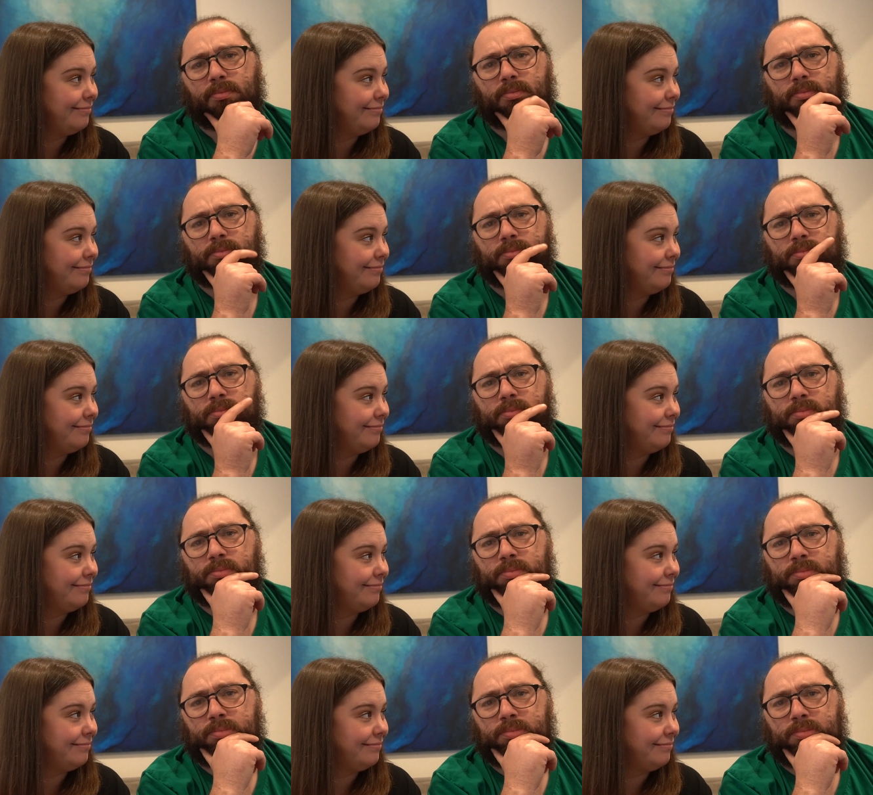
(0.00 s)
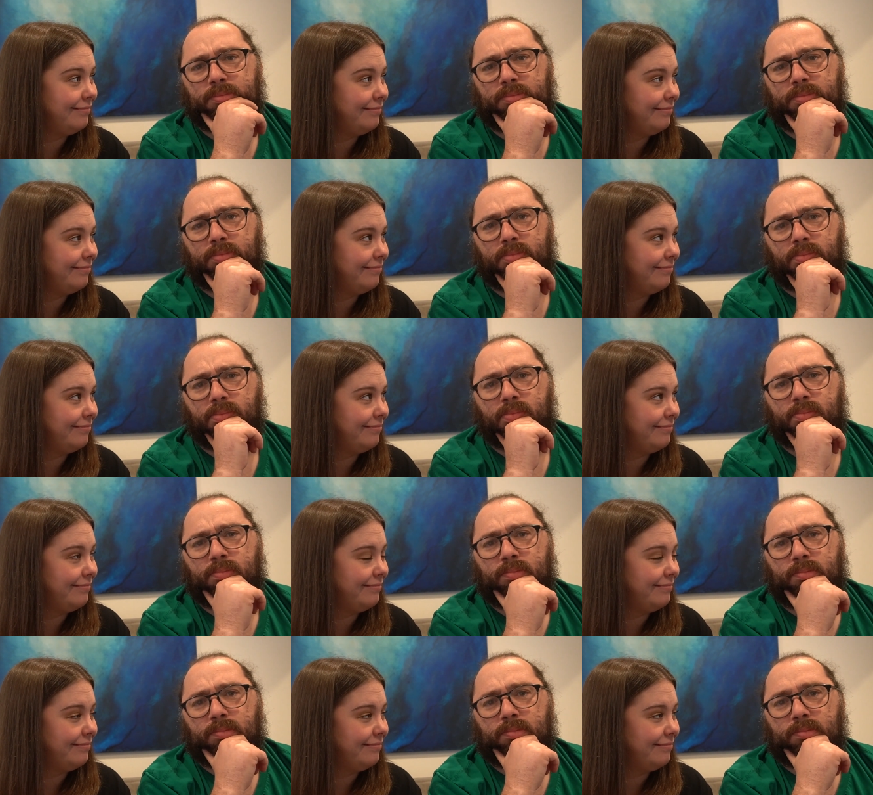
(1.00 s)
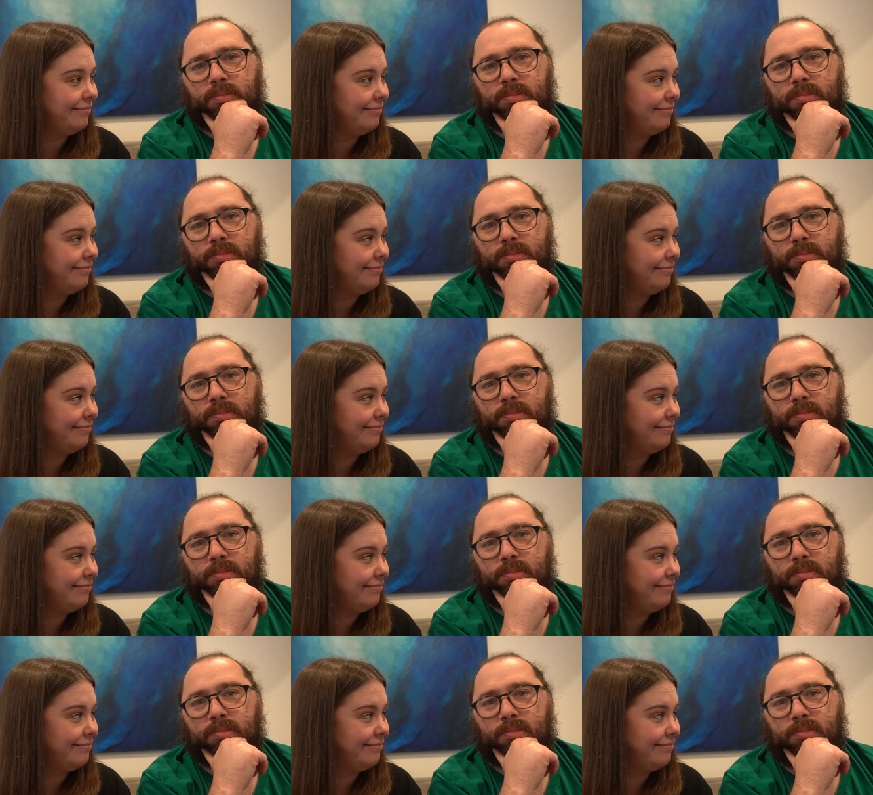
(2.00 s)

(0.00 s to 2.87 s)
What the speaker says: (no one is talking)